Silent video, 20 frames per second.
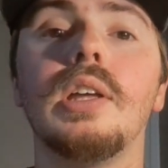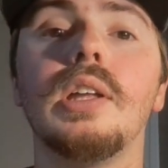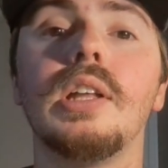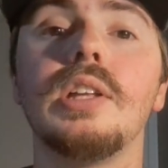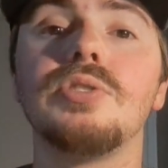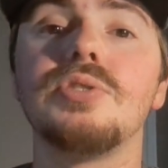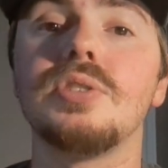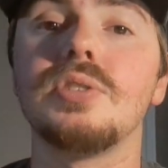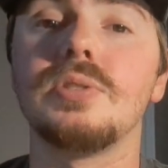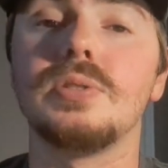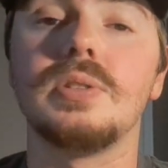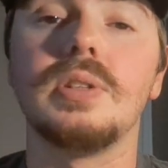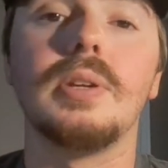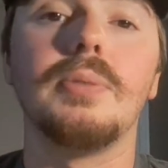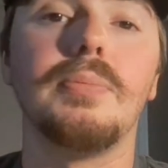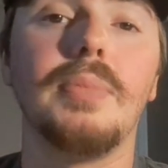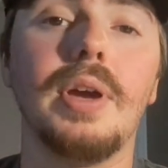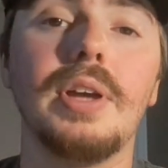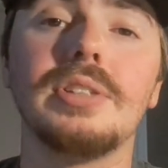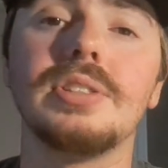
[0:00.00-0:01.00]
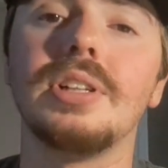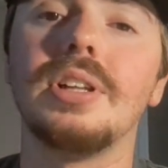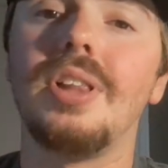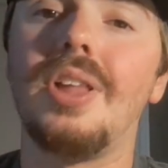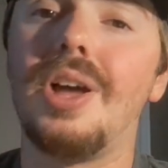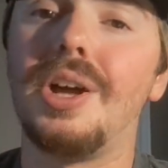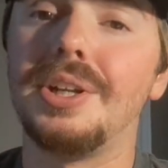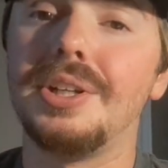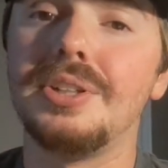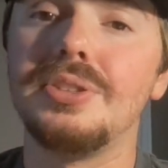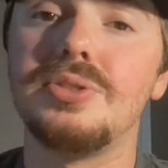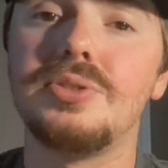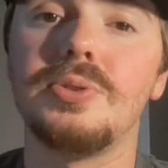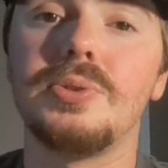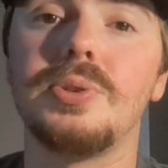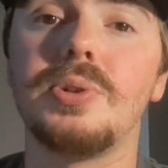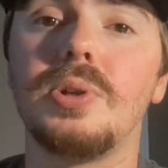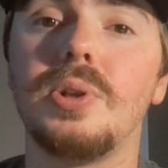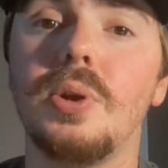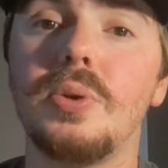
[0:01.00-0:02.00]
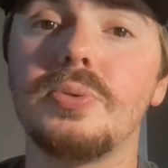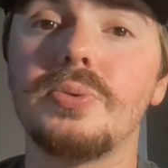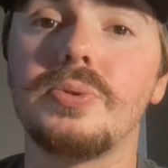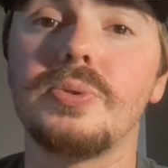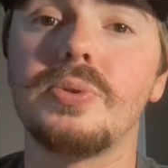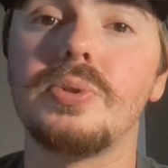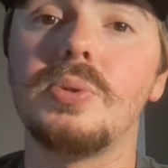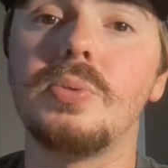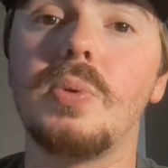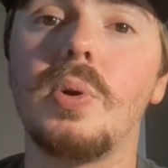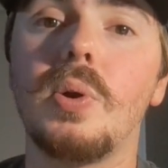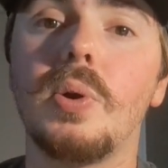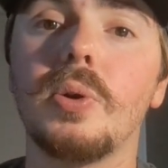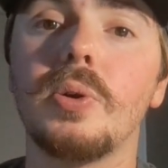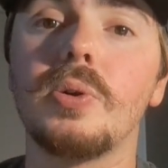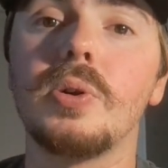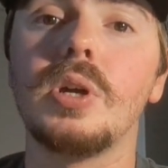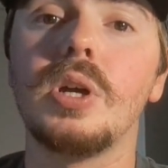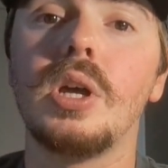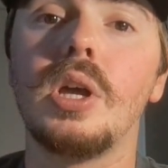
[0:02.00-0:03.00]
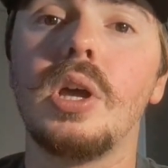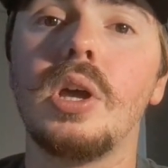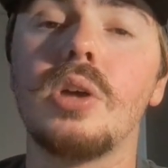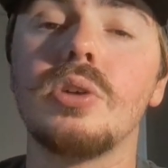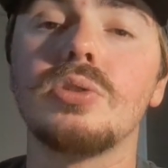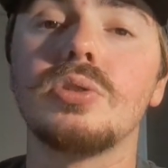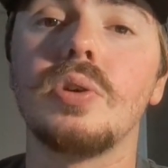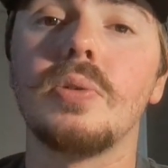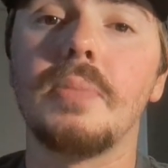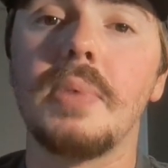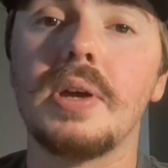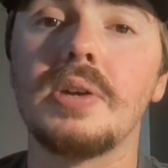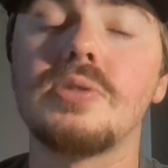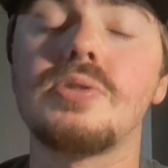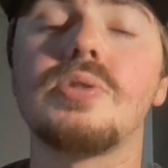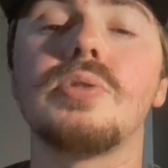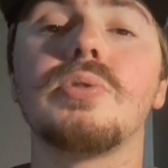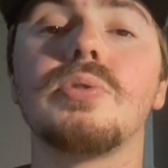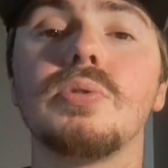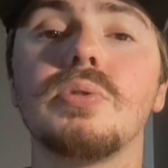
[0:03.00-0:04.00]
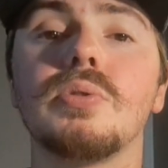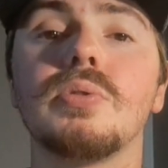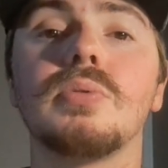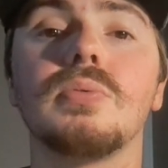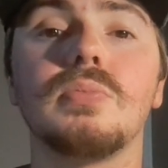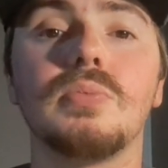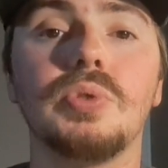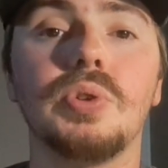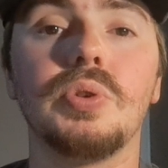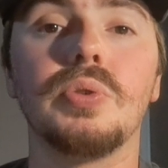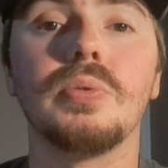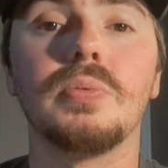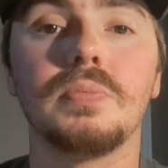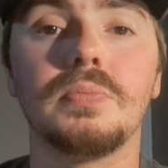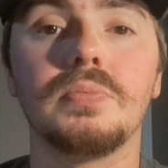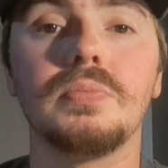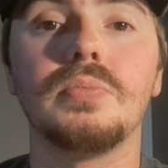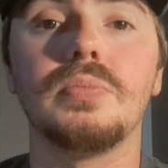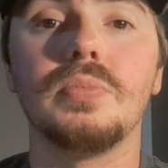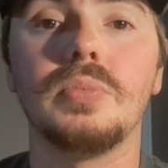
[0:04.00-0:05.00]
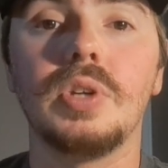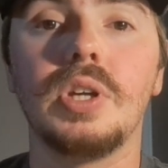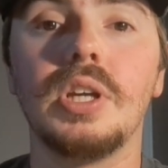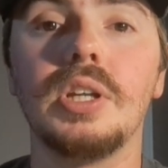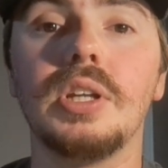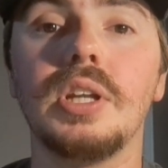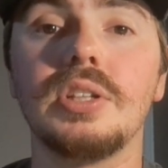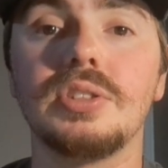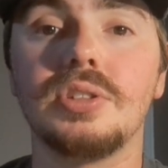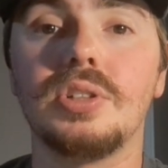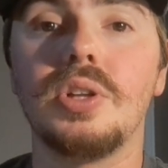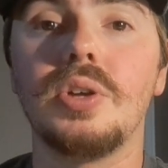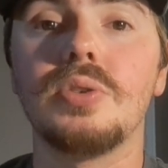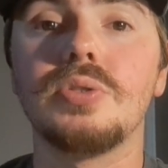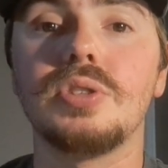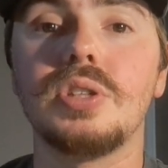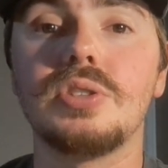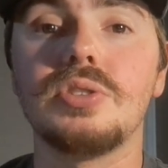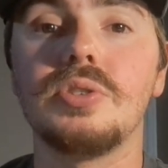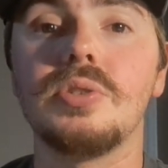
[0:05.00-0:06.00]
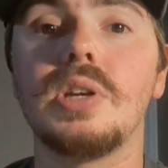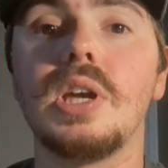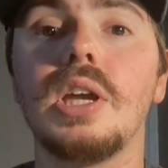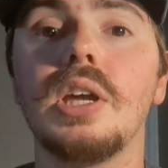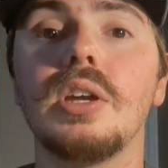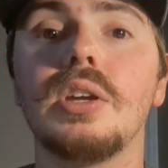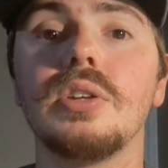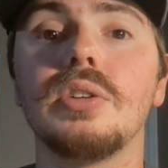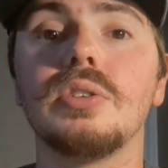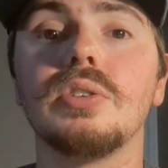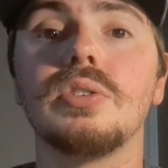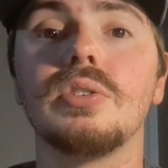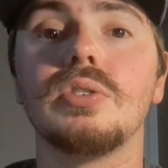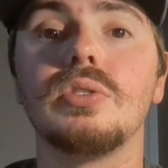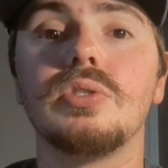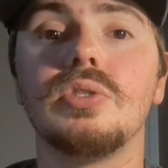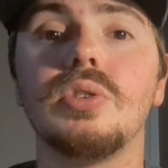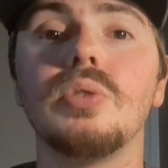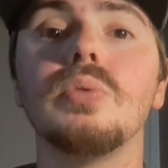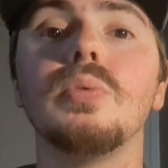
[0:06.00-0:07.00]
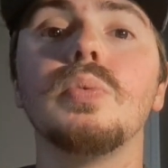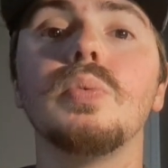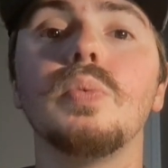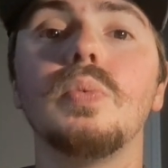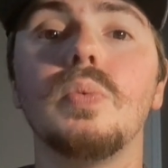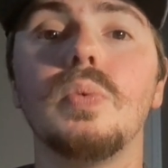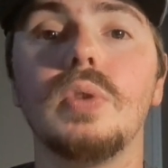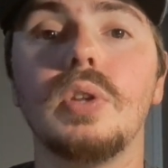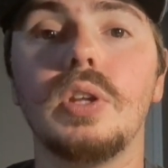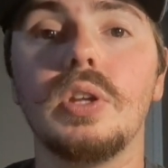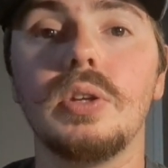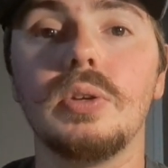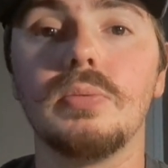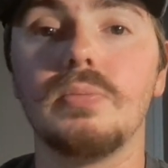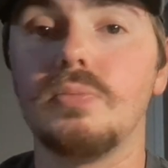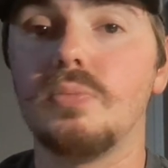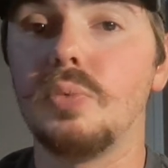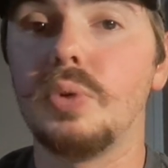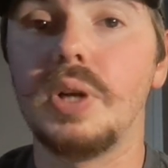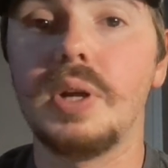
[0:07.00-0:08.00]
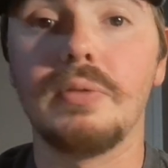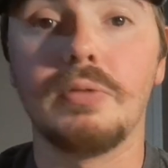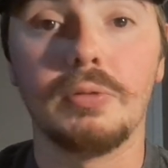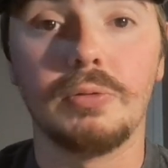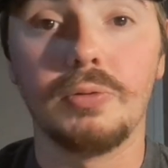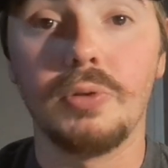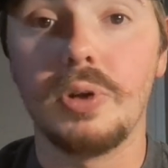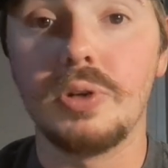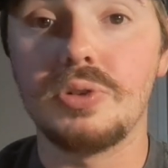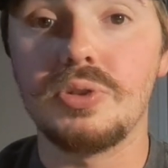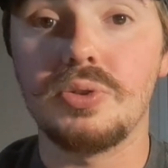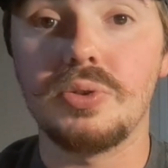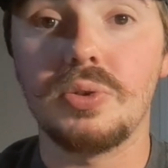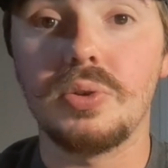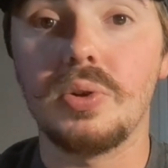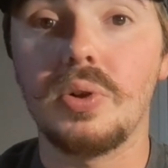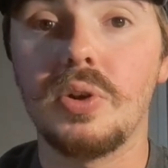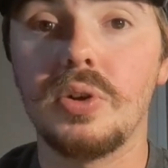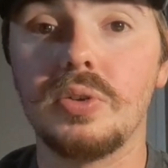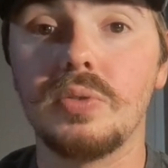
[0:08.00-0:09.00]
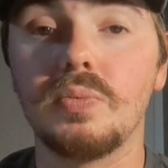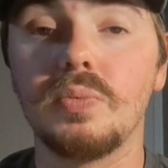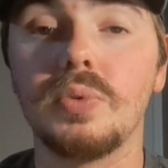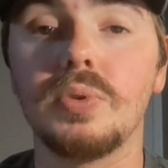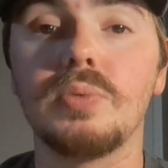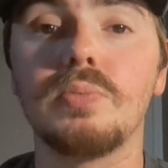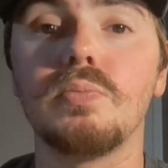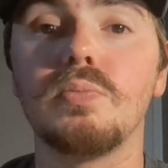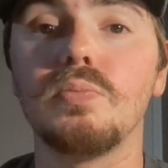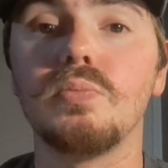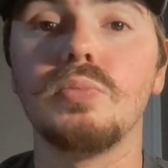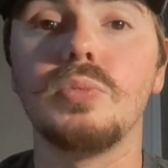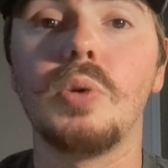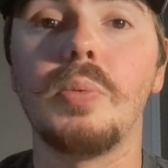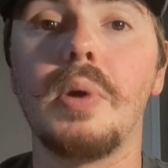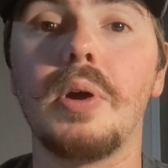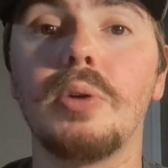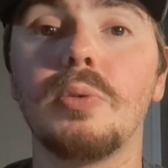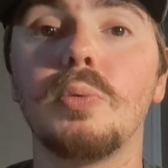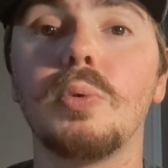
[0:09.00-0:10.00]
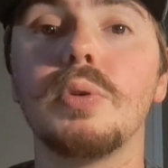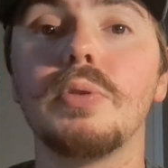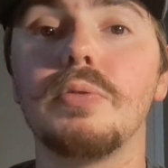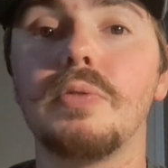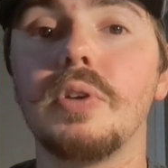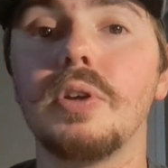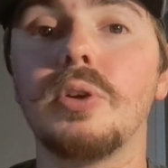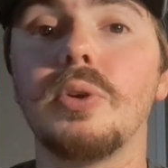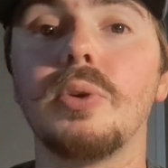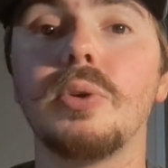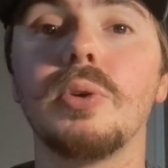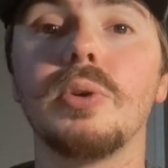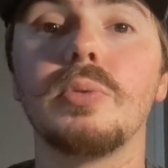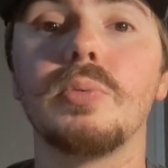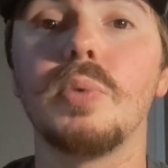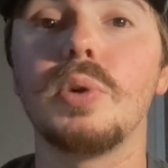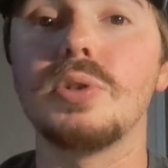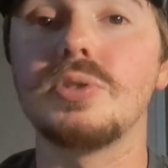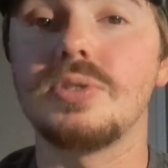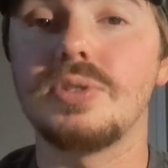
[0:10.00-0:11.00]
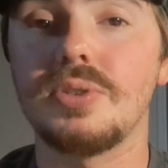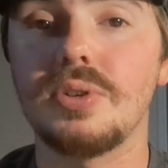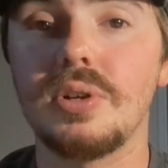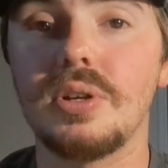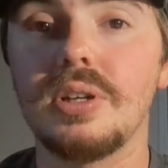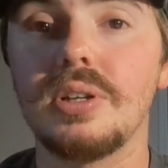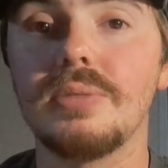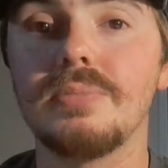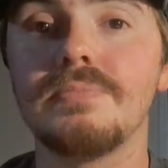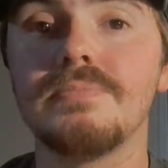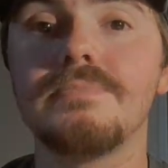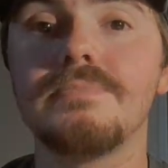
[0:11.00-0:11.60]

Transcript: It makes it a lot easier the closer you are. So make sure you're getting as close as you can to the whatever fret you're on, with no matter what finger and what string.